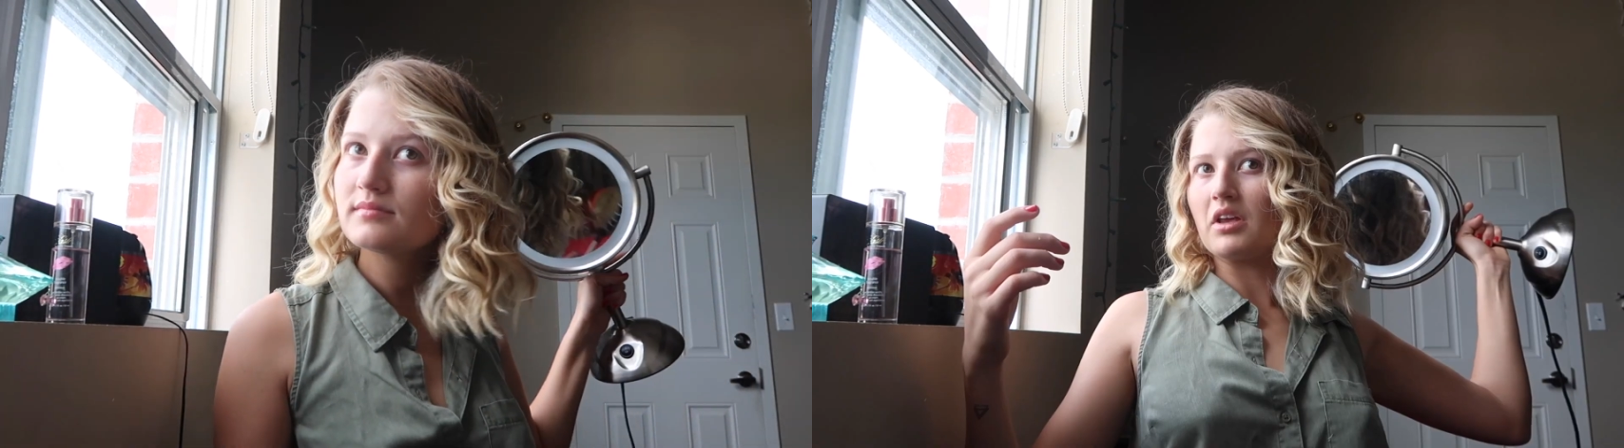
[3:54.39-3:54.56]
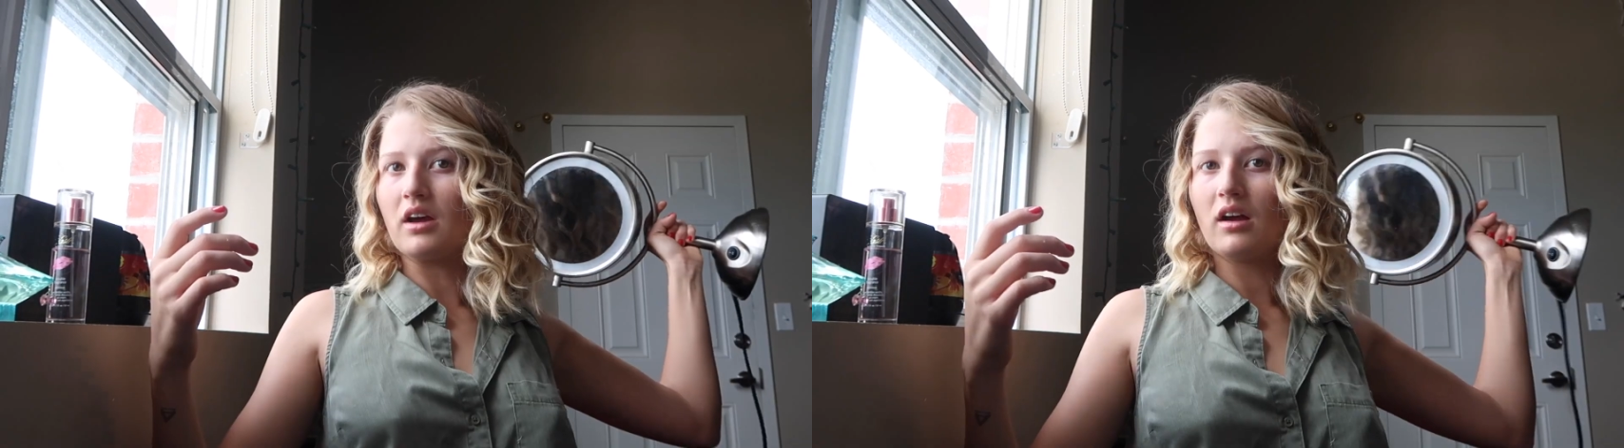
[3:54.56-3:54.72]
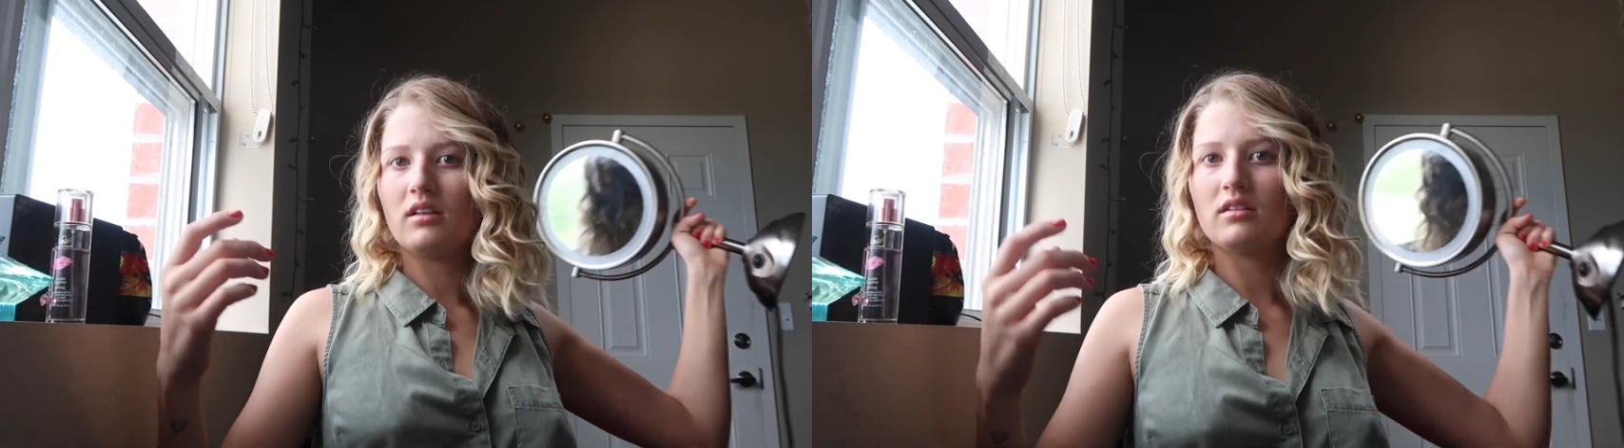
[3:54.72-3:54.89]

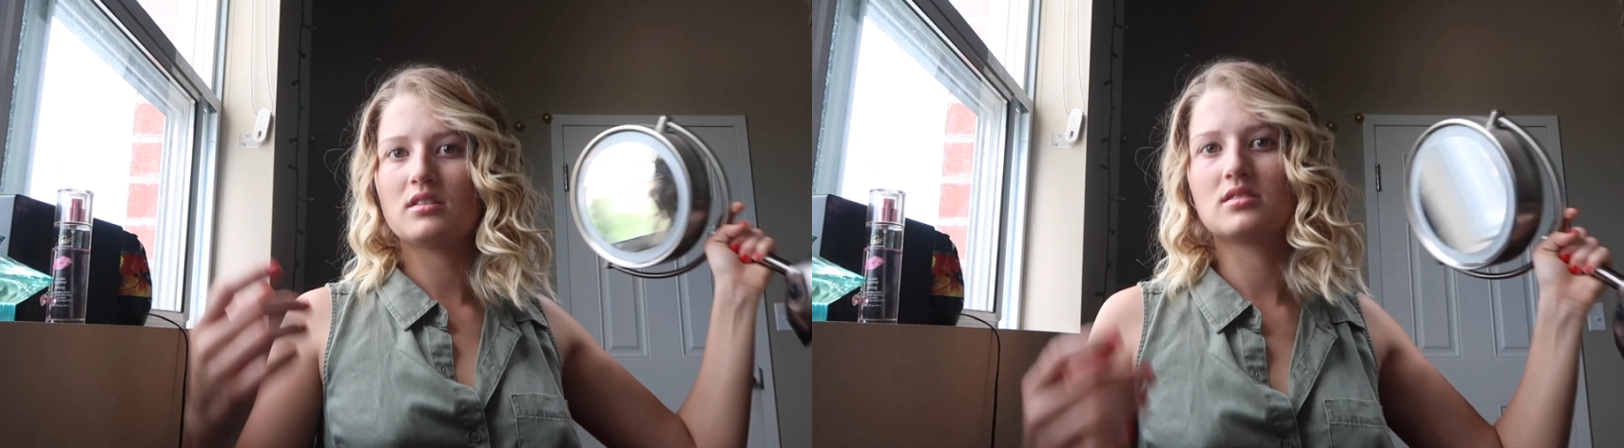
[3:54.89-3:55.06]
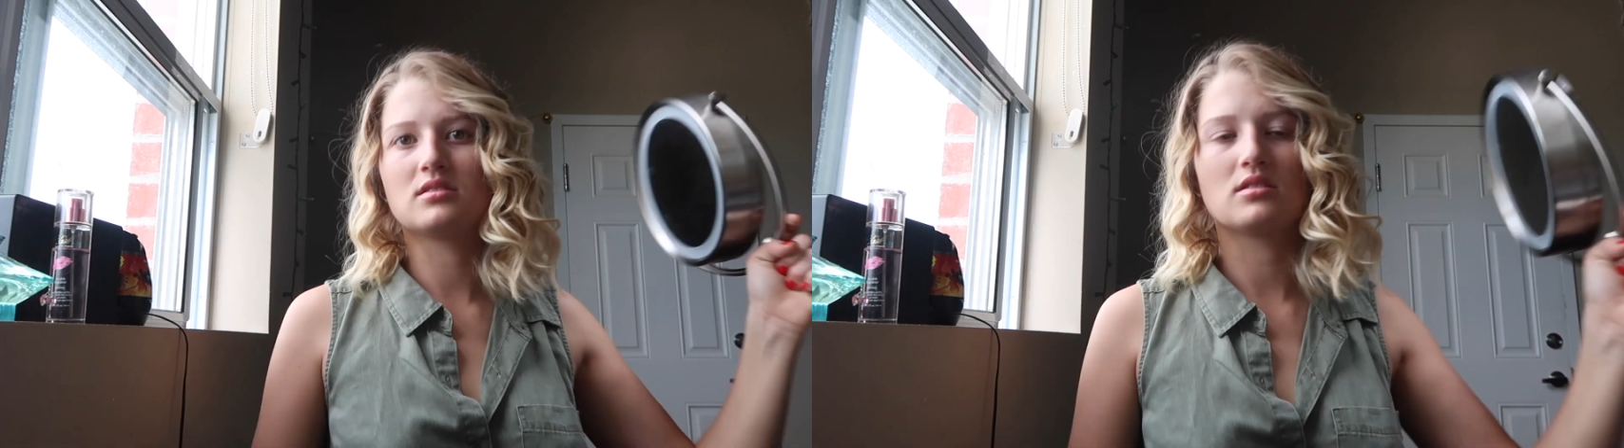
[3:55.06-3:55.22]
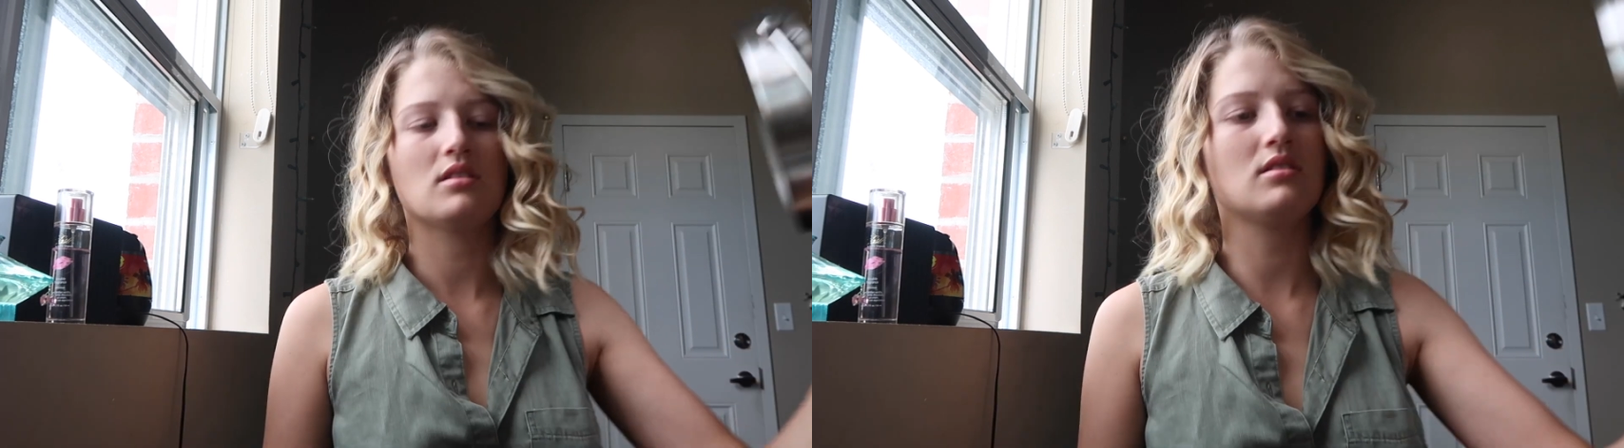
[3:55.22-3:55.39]
Yeah, it
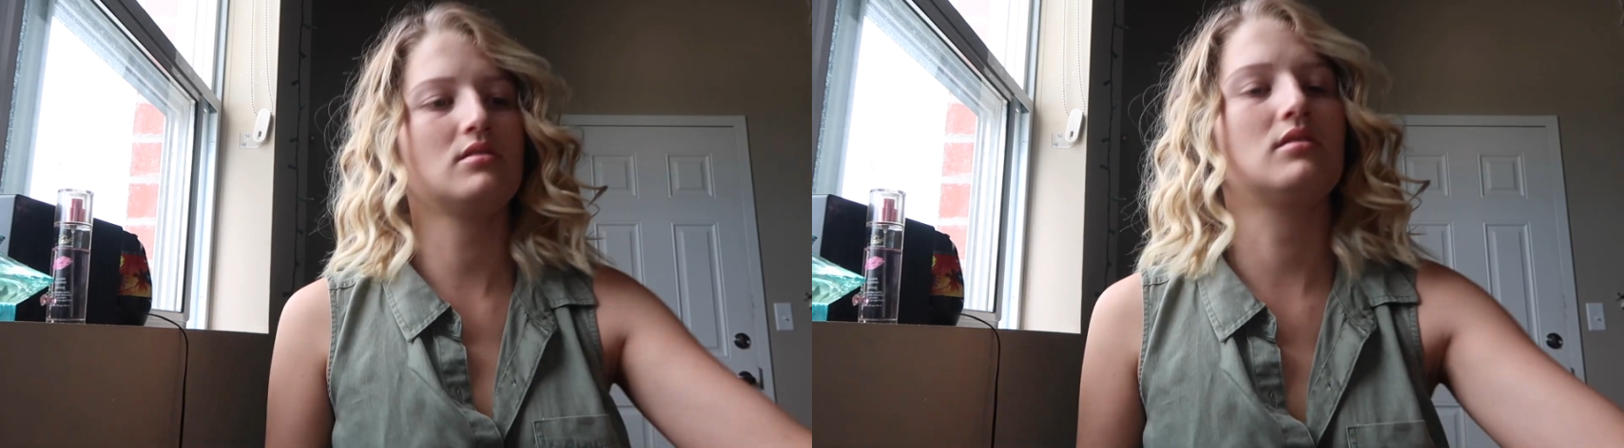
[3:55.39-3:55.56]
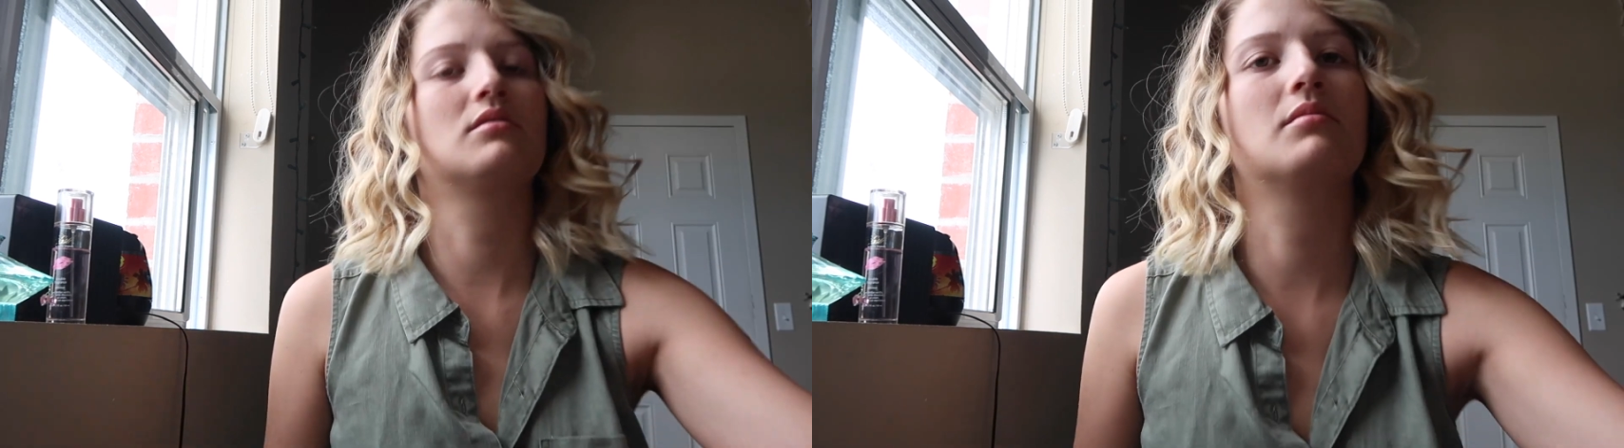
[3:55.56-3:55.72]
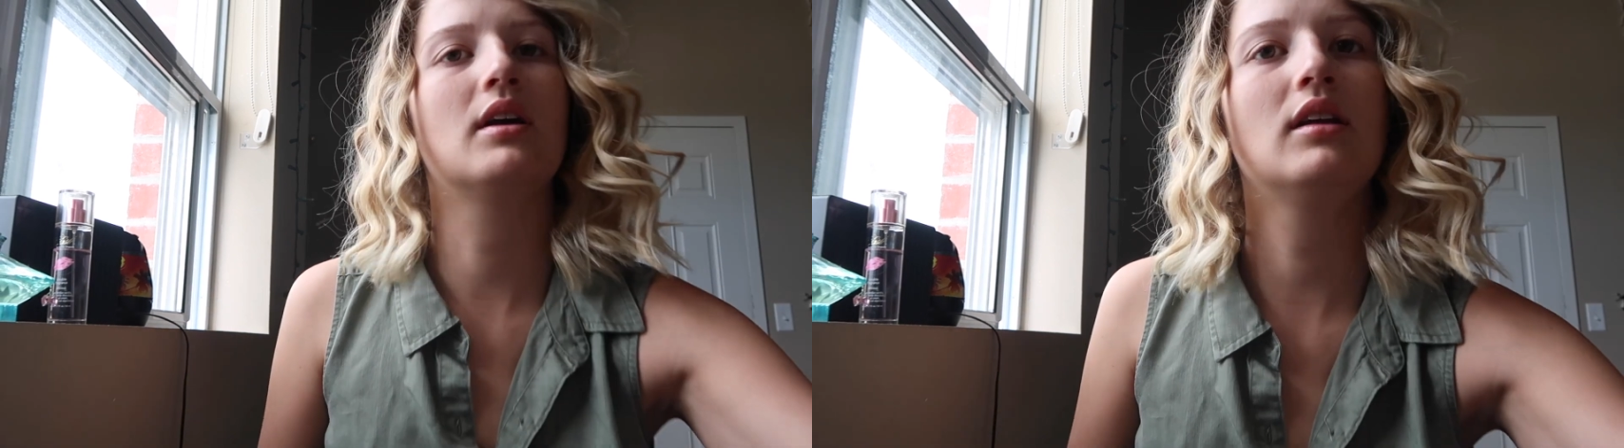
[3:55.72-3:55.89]
looks
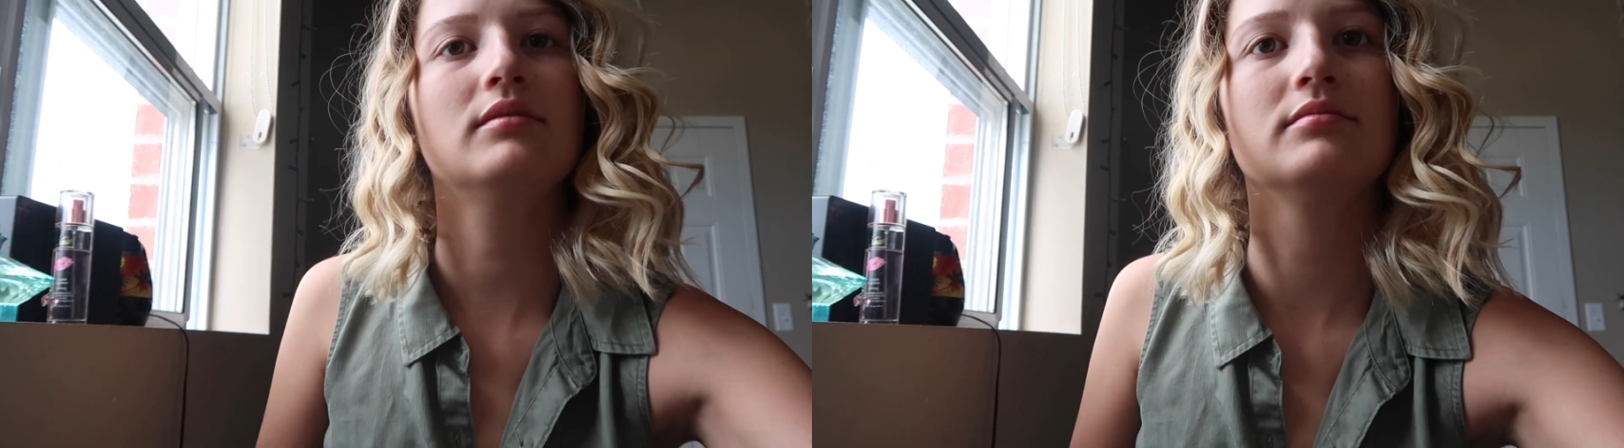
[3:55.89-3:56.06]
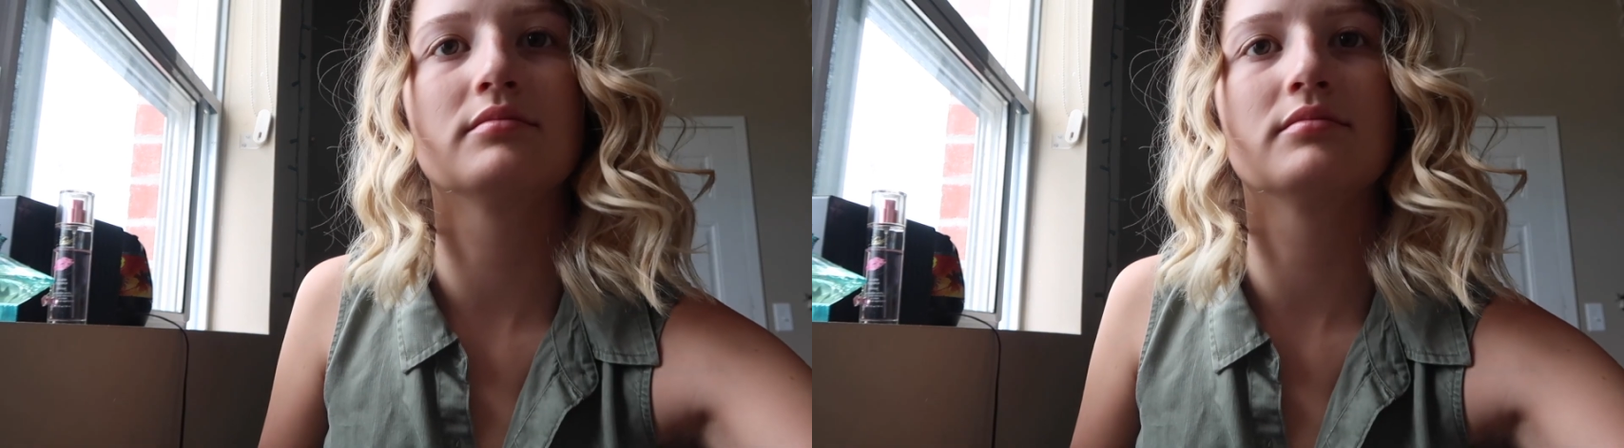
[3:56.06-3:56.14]
decent, man.